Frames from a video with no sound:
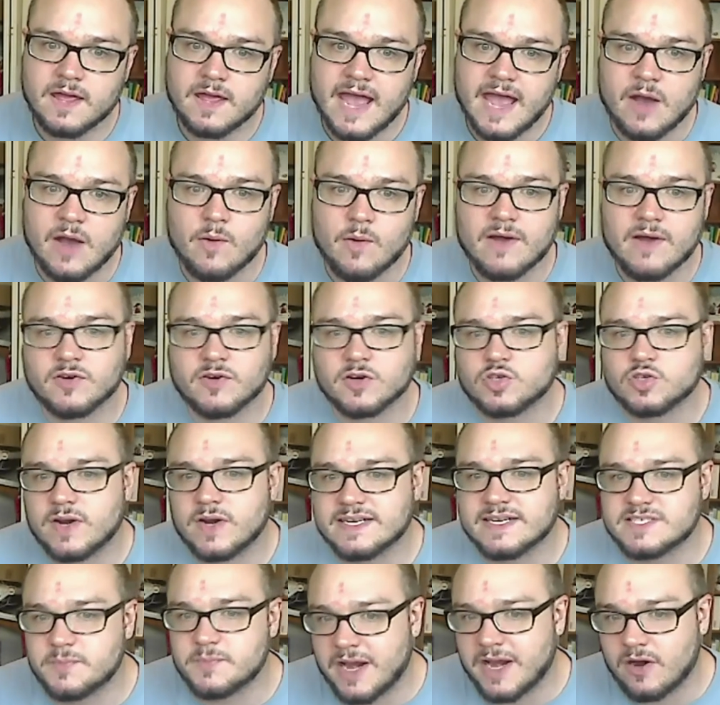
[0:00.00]
However,
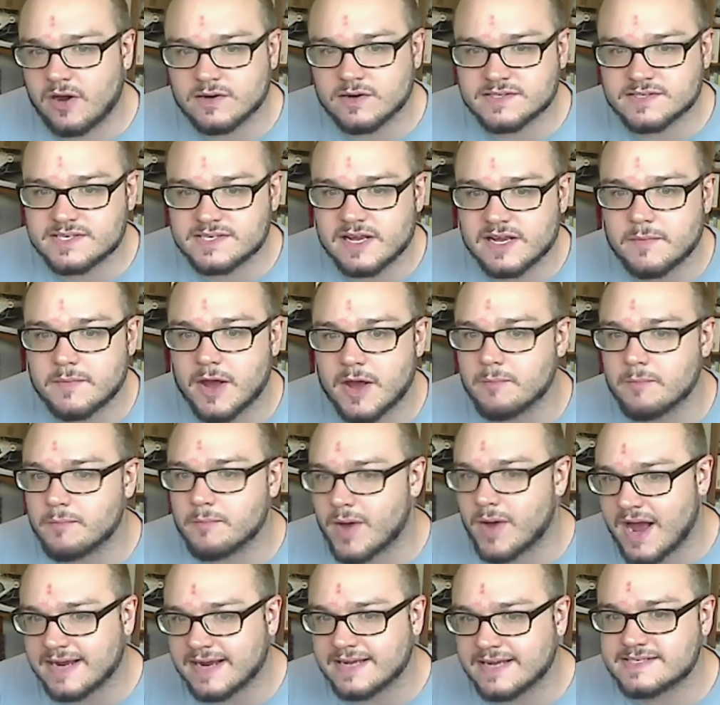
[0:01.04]
transparency about
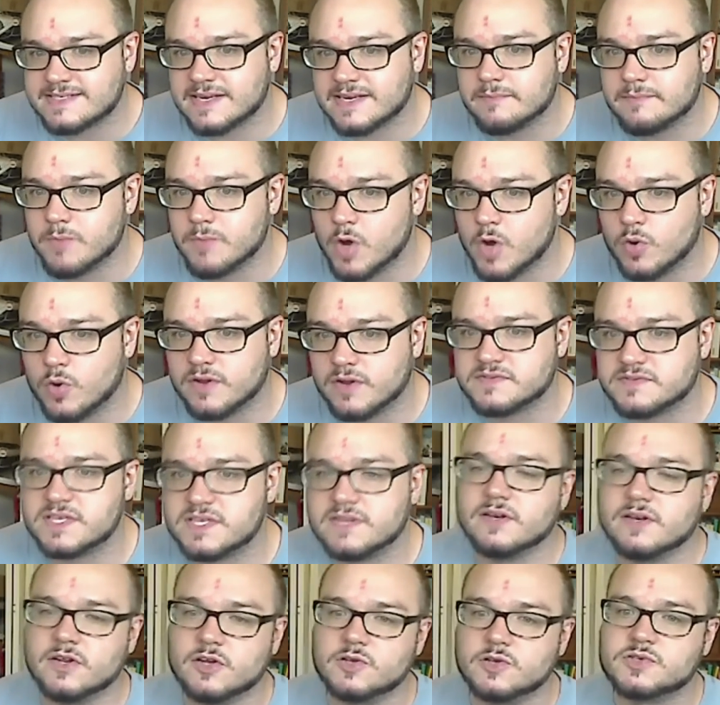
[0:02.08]
bias and motives in
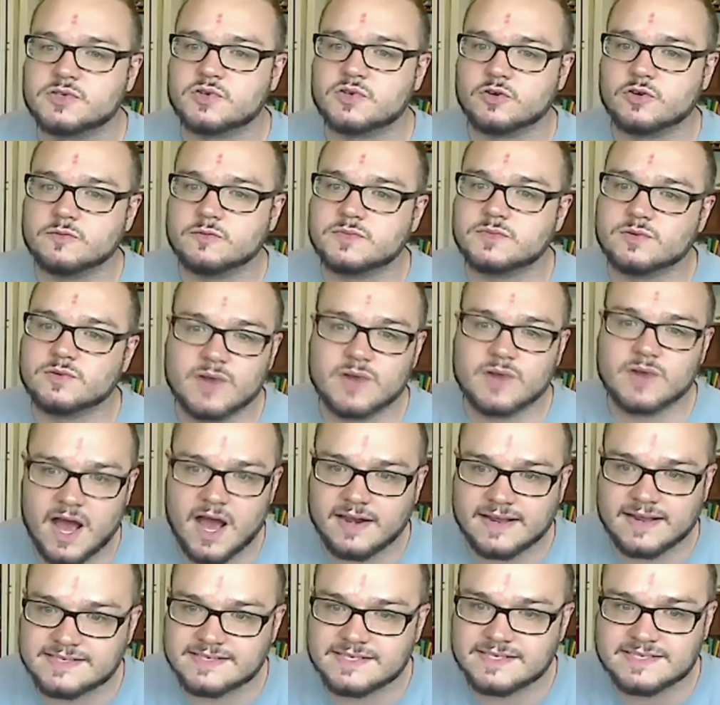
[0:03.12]
the newsroom do not
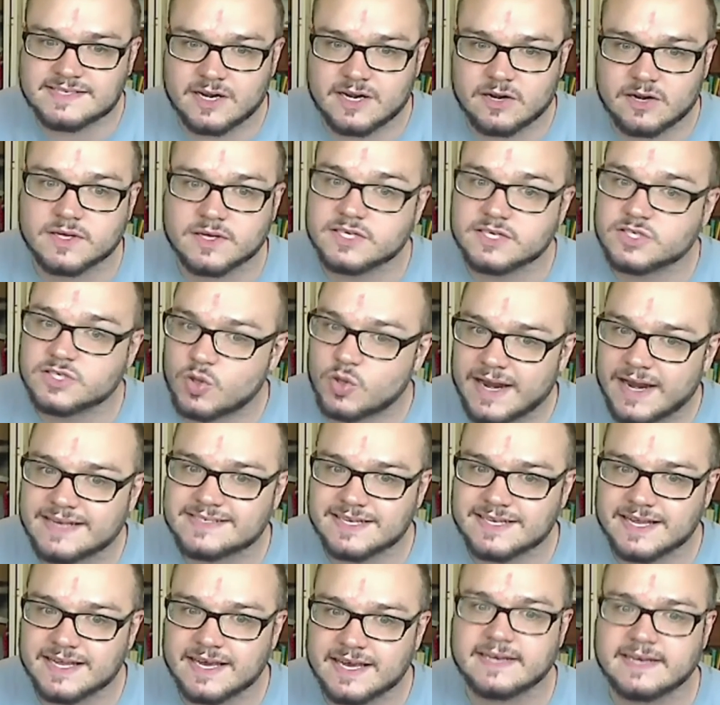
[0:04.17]
necessarily
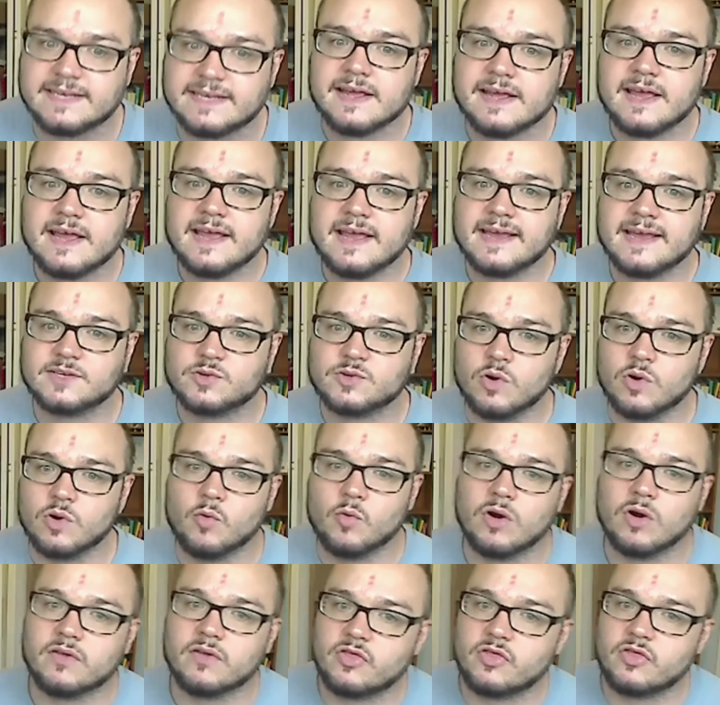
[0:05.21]
translate into a
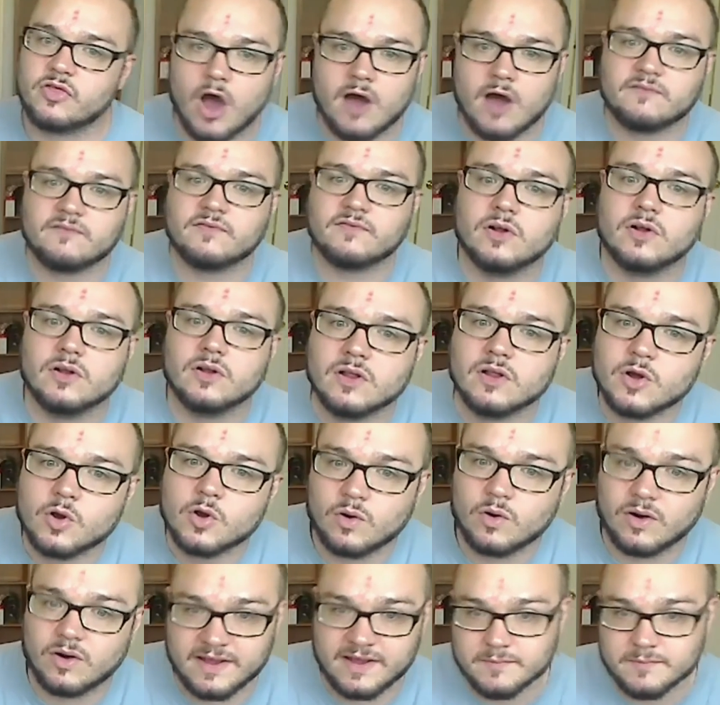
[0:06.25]
more thoughtful
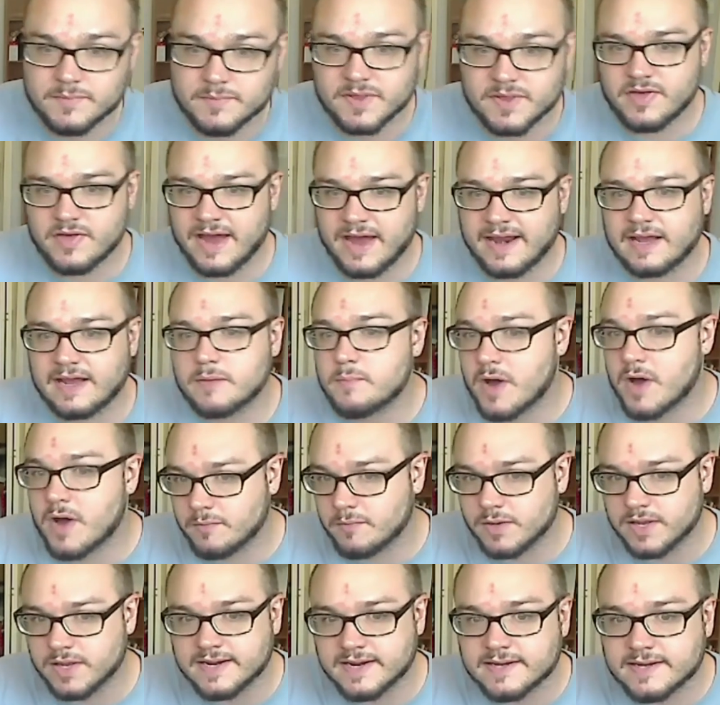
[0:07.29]
or empathetic
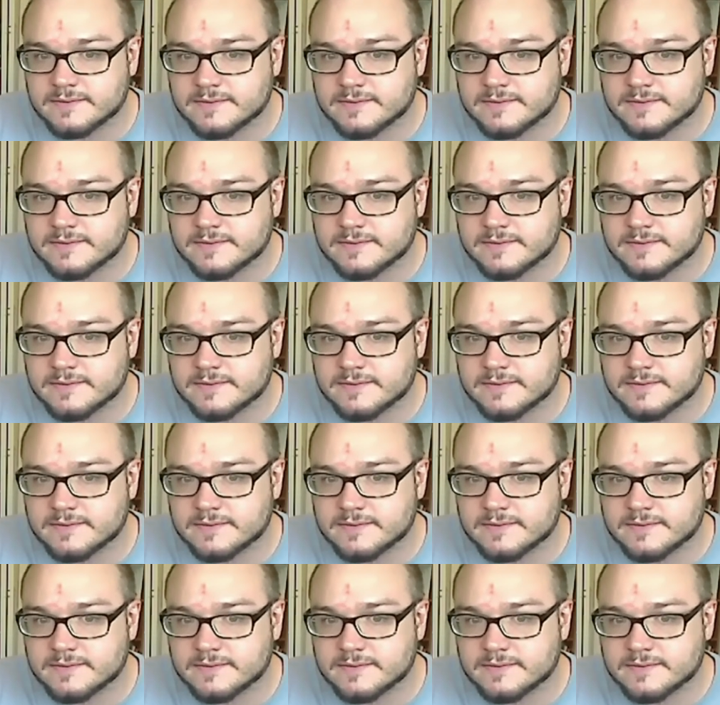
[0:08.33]
public.